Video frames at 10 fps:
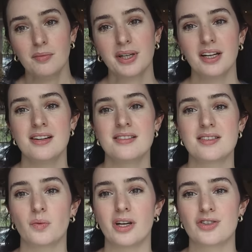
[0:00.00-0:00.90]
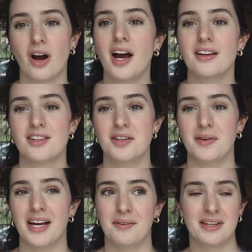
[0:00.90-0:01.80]
Because we're trying to do
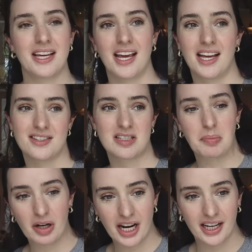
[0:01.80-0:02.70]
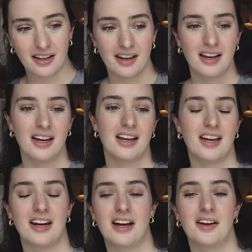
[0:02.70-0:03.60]
it and we're thinking it's spring,
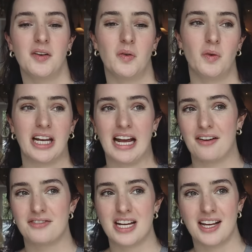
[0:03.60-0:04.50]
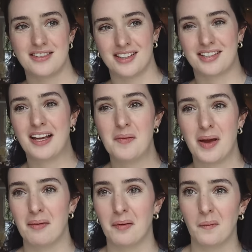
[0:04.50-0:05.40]
you know, we're going to have days that it's going to
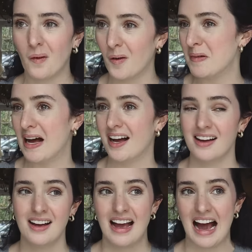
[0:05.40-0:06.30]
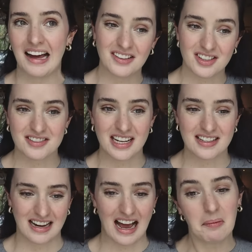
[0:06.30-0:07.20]
be a bit warmer, and it just
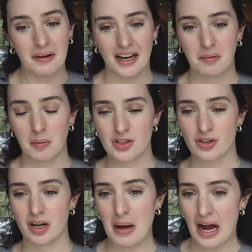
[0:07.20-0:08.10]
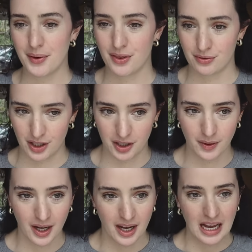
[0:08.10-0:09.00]
isn't happening. But we're trying to power
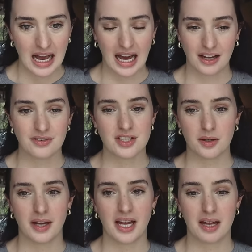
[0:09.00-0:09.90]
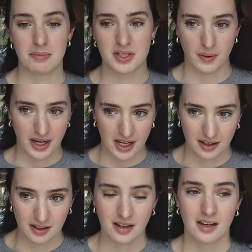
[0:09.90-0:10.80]
through and do it in
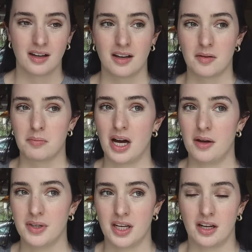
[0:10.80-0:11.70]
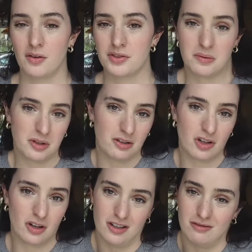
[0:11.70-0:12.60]
between. But, you know, obviously when you've
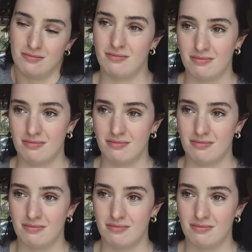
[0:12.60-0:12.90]
got